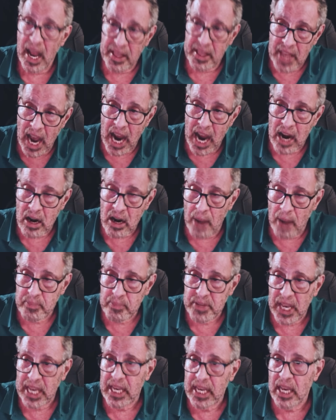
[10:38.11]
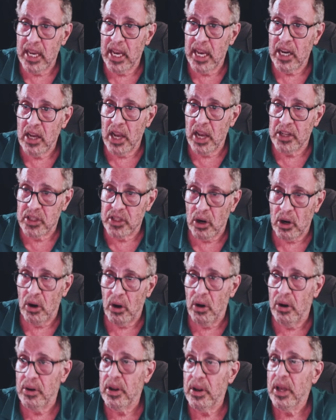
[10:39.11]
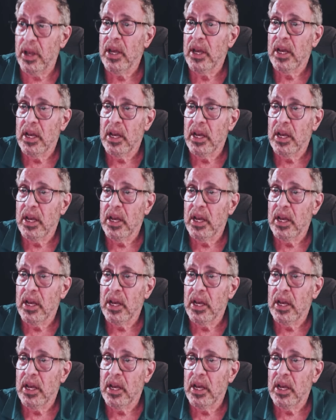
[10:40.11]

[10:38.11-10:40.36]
and the iron uptake in, in turn